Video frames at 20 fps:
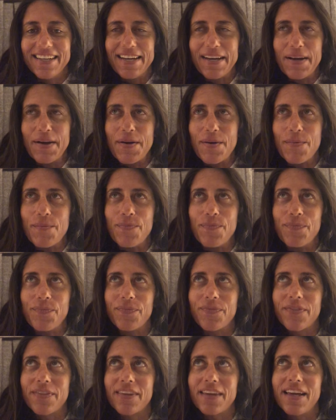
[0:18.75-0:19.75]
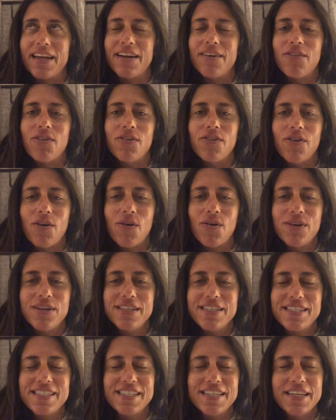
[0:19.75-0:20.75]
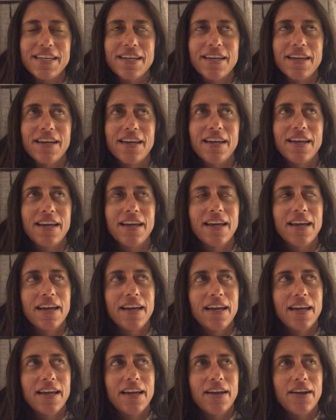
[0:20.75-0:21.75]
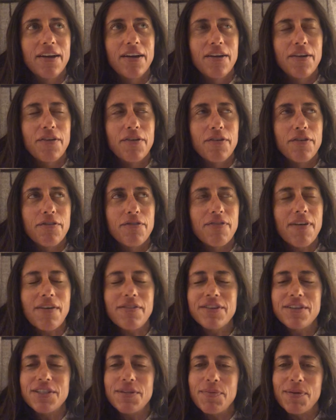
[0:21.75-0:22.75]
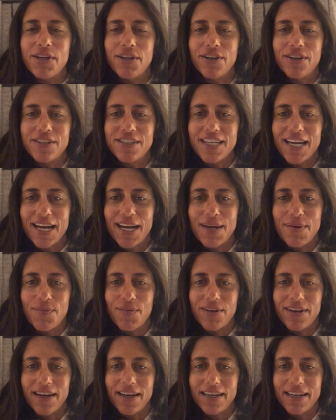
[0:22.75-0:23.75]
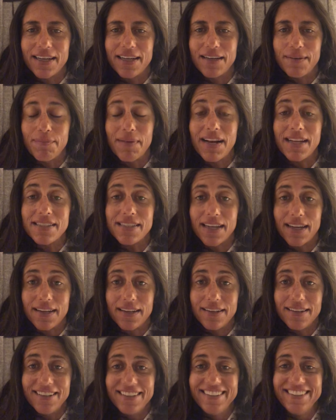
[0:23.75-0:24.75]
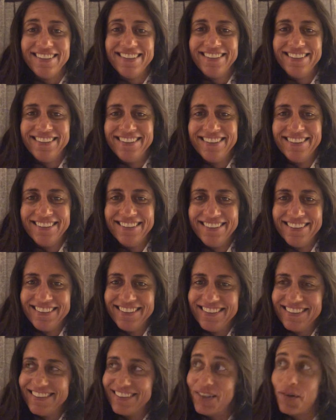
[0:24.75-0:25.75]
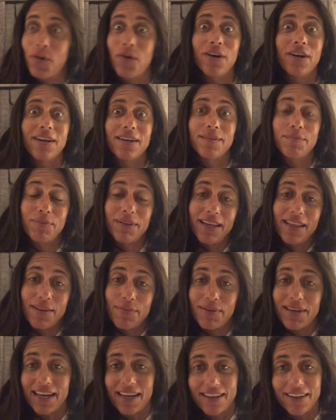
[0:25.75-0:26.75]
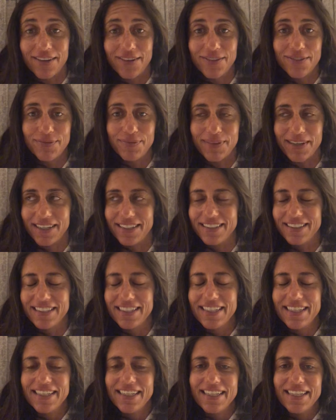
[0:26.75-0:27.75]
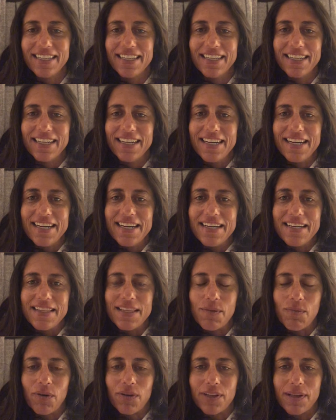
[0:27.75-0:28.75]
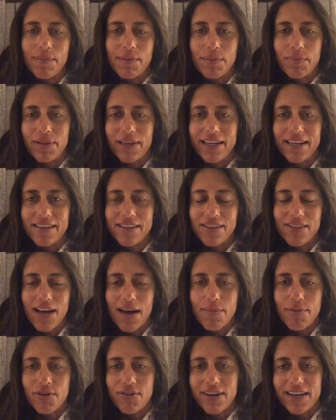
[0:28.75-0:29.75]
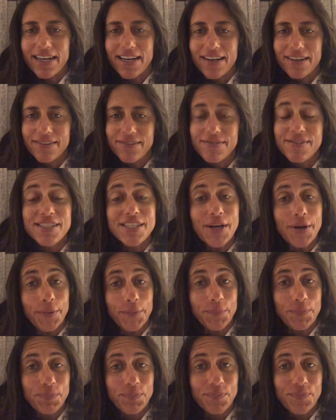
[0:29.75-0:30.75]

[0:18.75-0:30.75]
And I've always found it to be a good time when I can meditate or play the piano, but they won't let me play it in the lobby right now. So,